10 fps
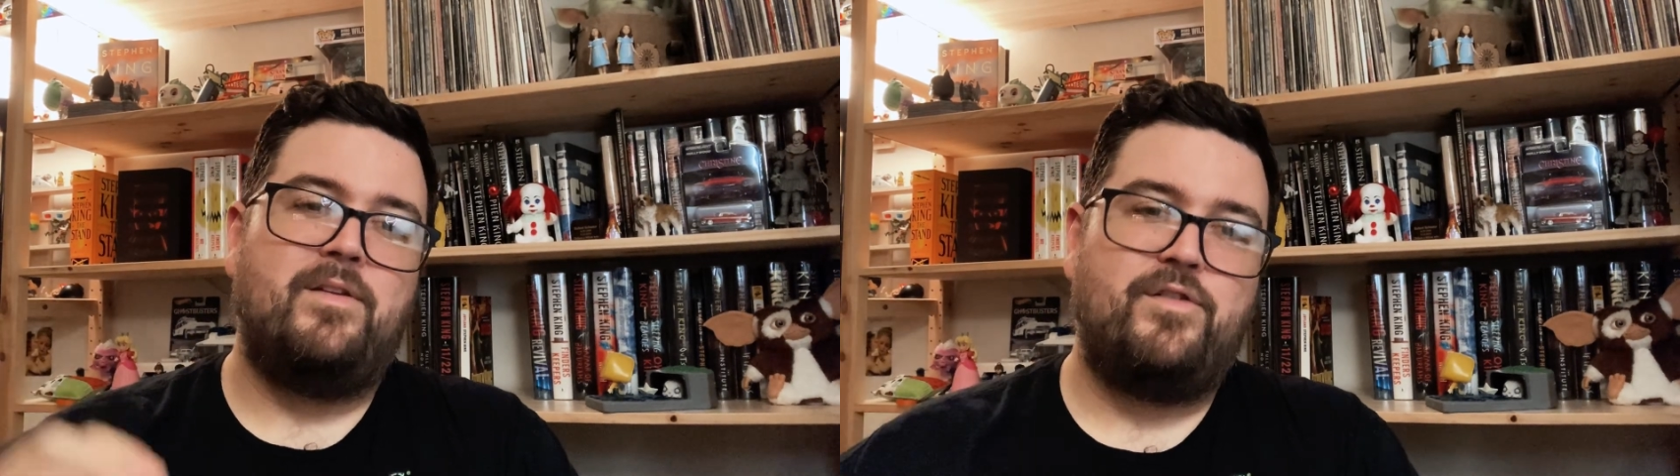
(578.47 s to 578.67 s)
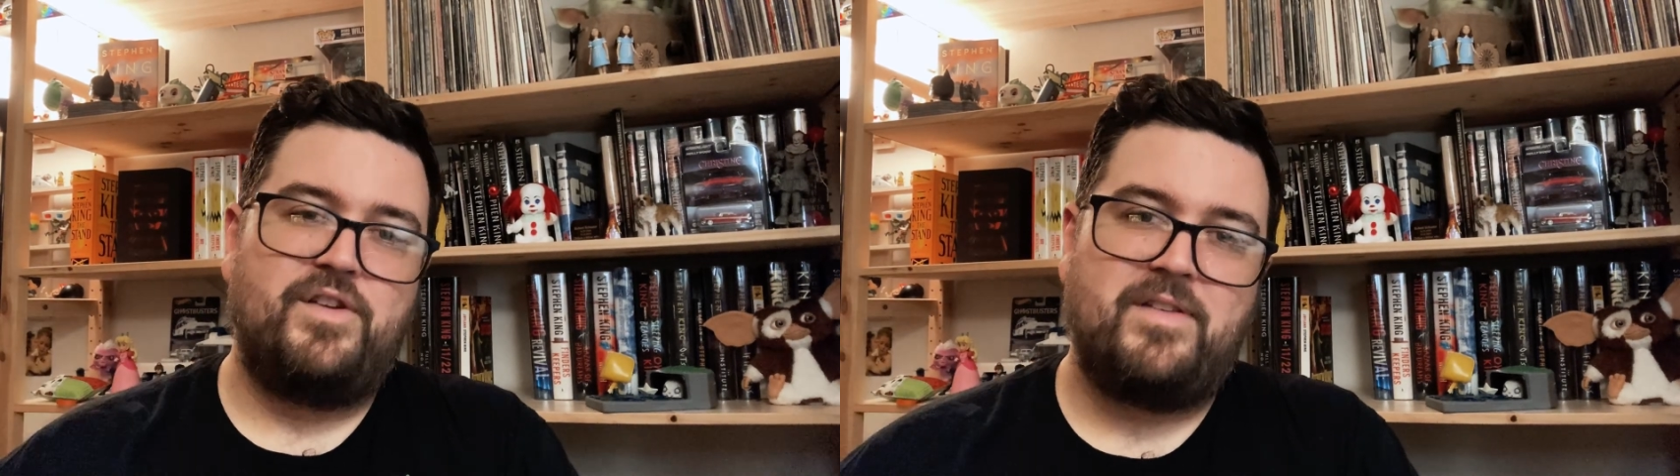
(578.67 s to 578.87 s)

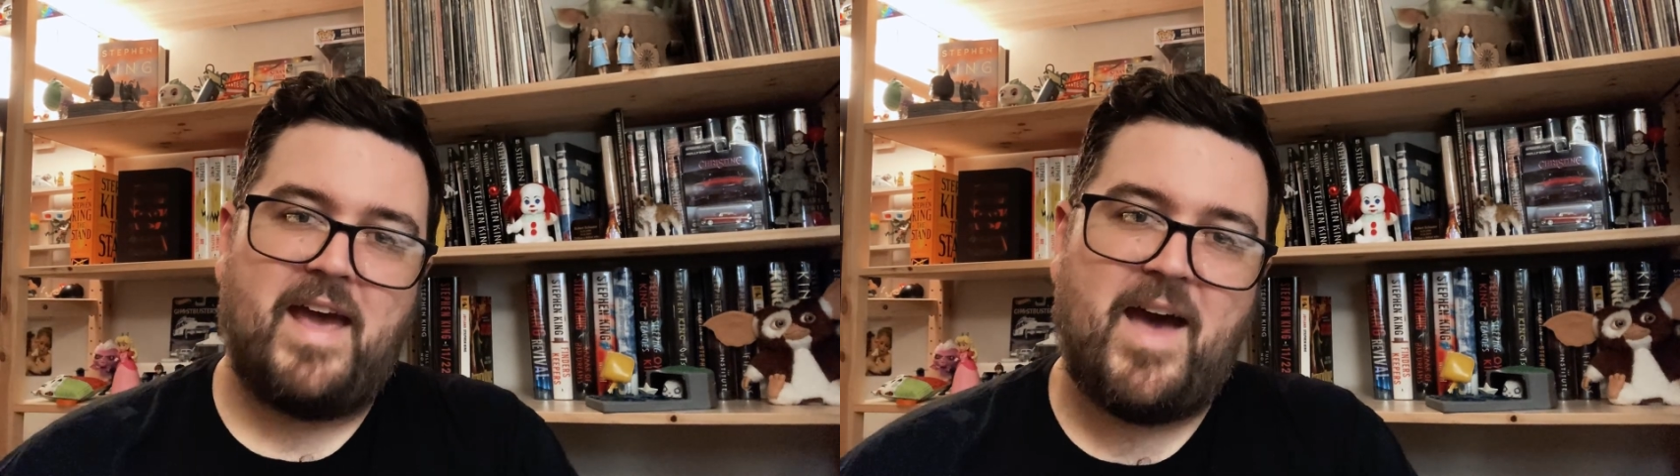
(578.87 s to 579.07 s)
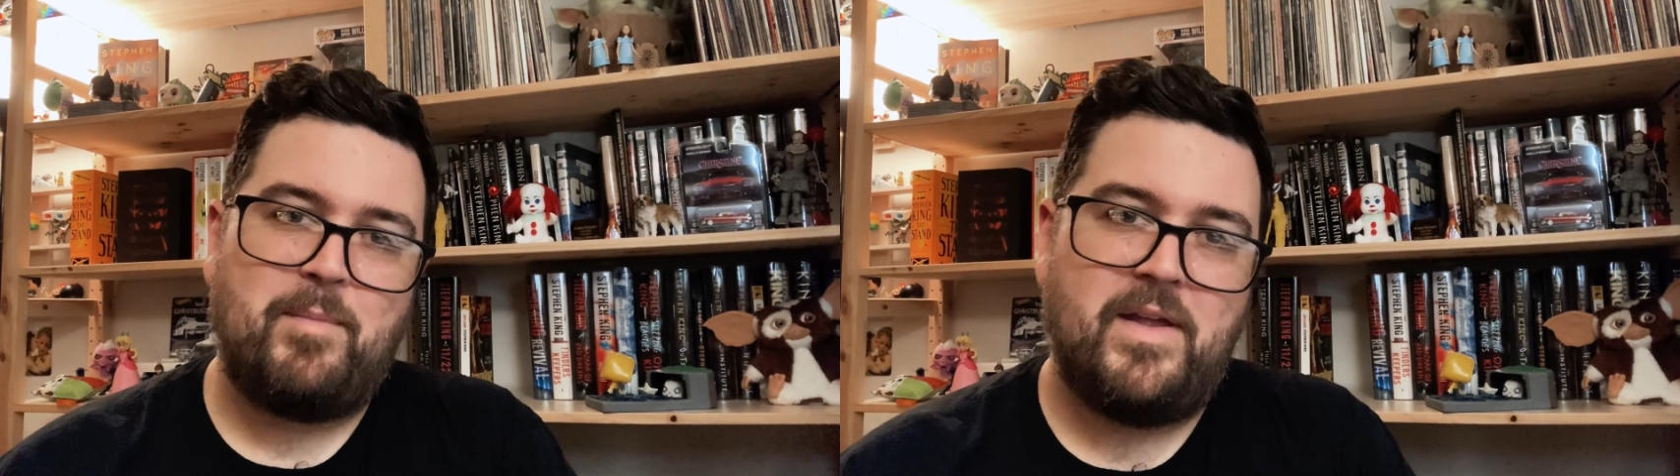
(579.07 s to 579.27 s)
just
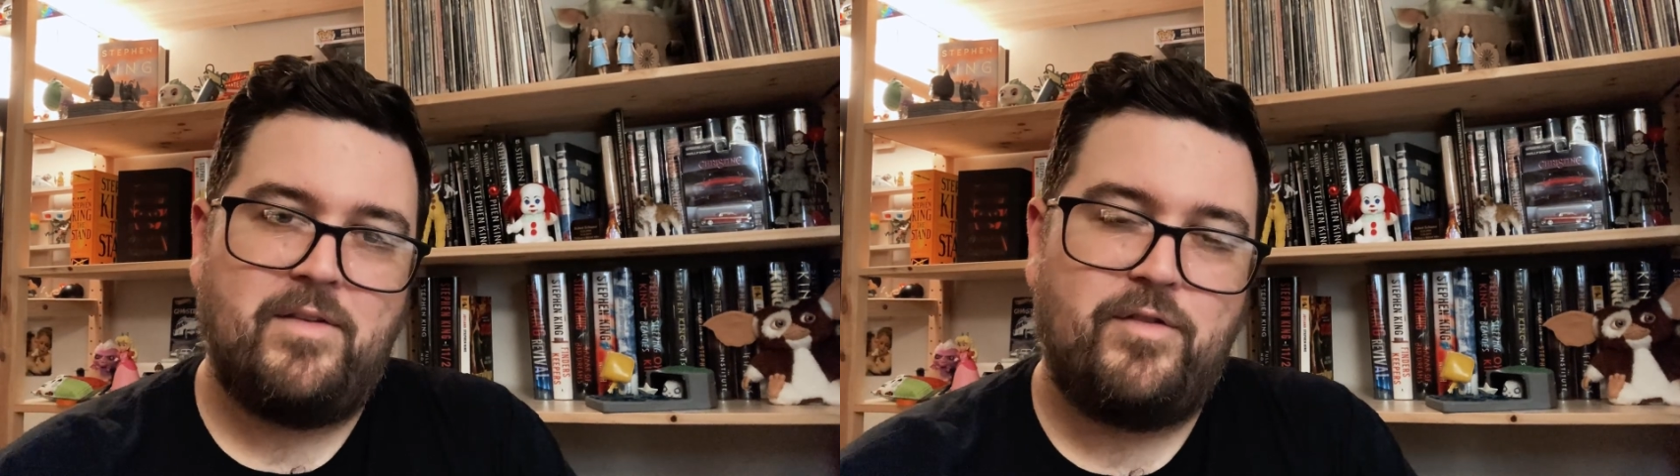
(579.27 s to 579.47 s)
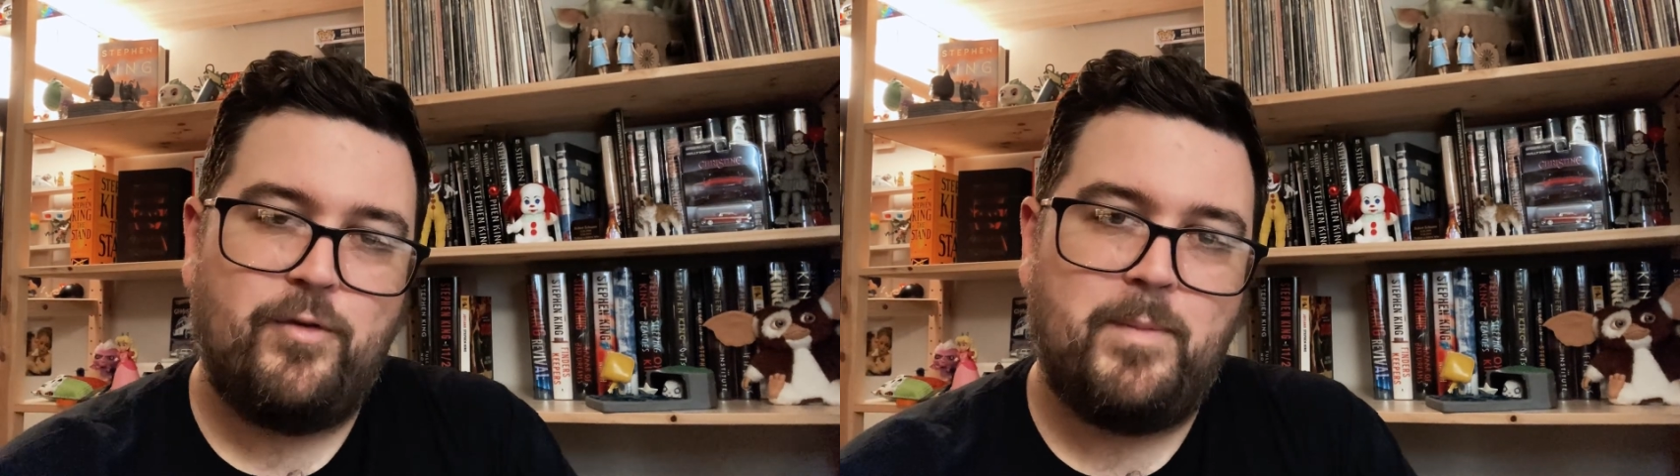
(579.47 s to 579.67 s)
happen
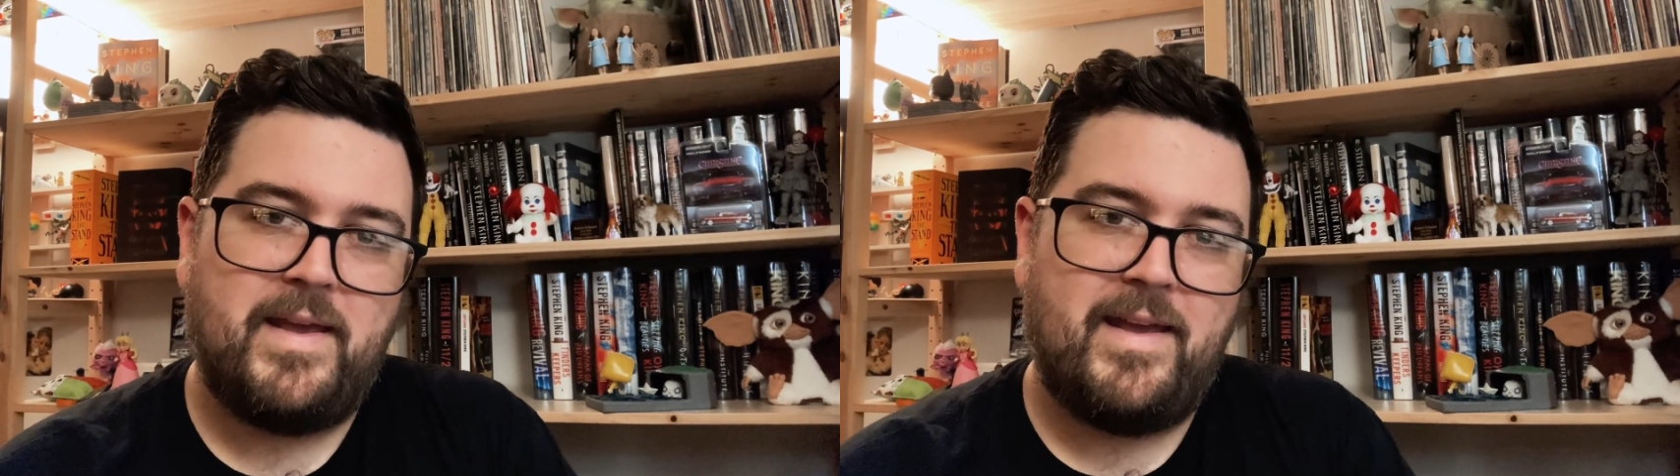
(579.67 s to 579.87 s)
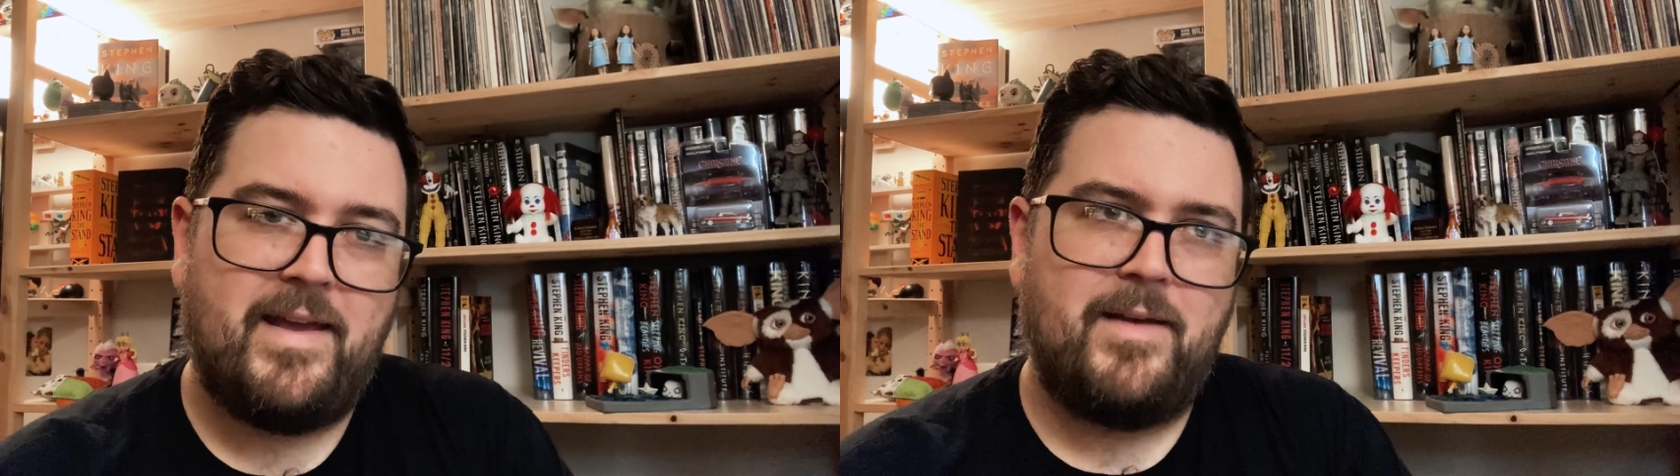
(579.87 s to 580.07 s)
to
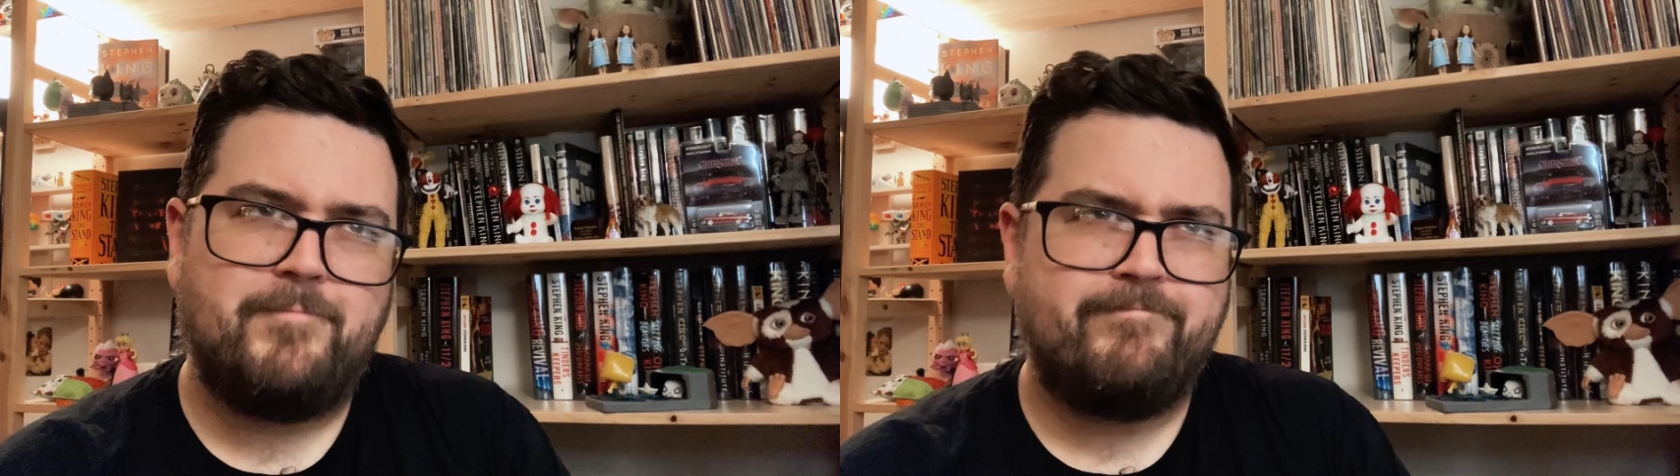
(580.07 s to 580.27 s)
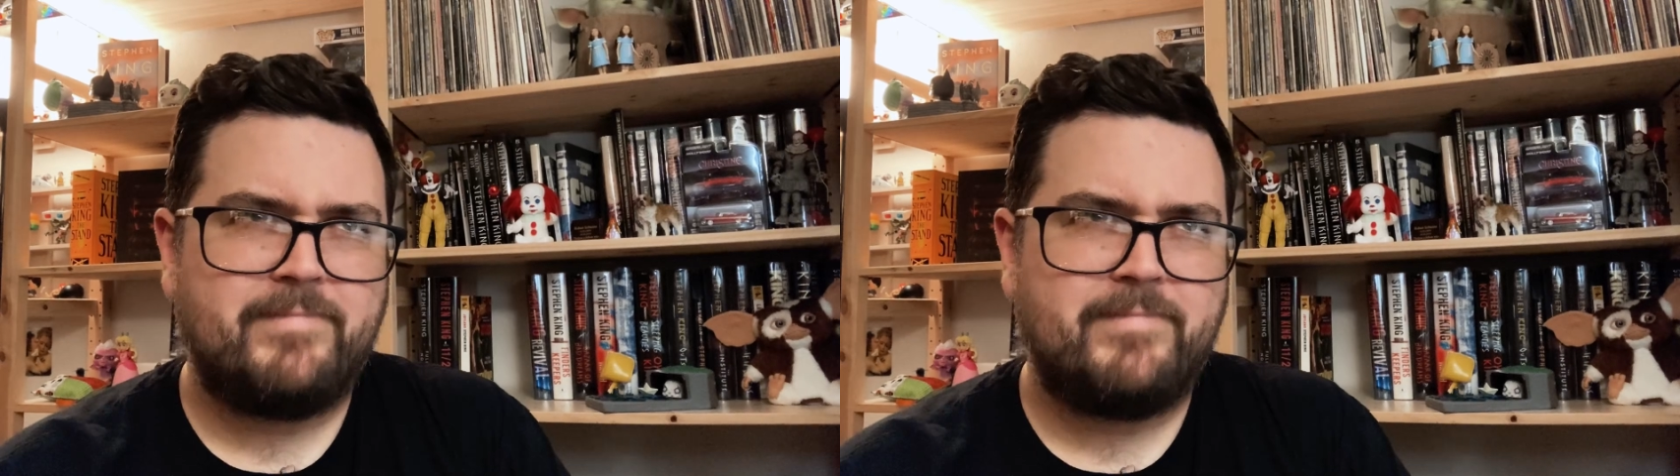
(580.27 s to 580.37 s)
be,